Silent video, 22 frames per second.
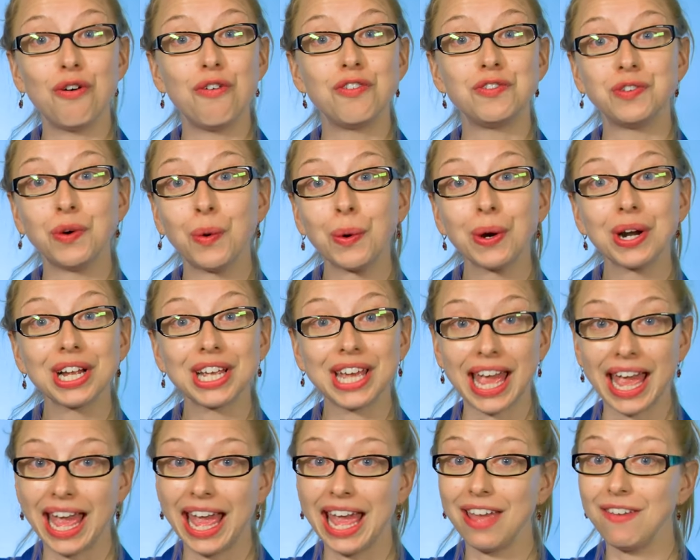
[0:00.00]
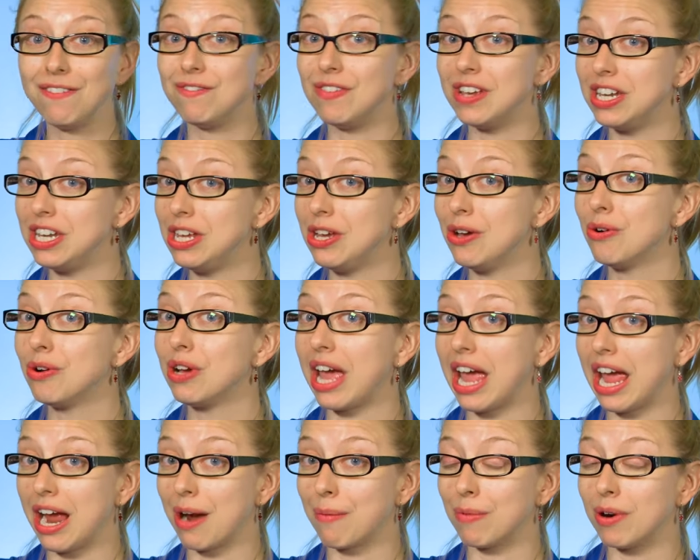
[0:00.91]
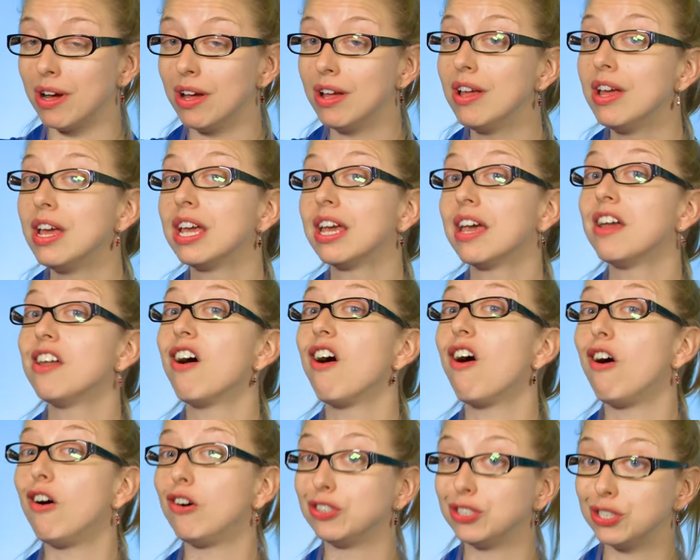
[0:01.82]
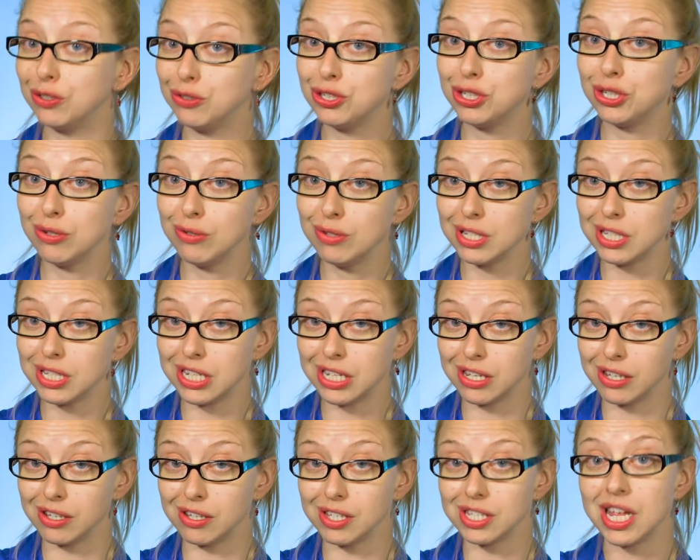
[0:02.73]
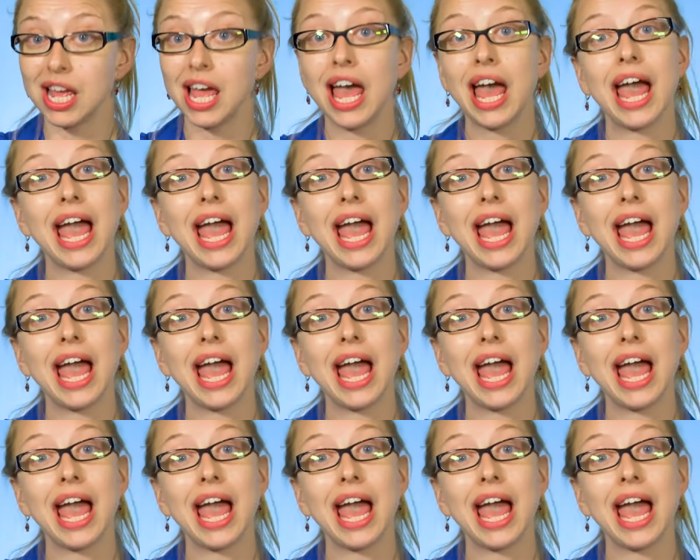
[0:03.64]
four K video camera can also shoot stills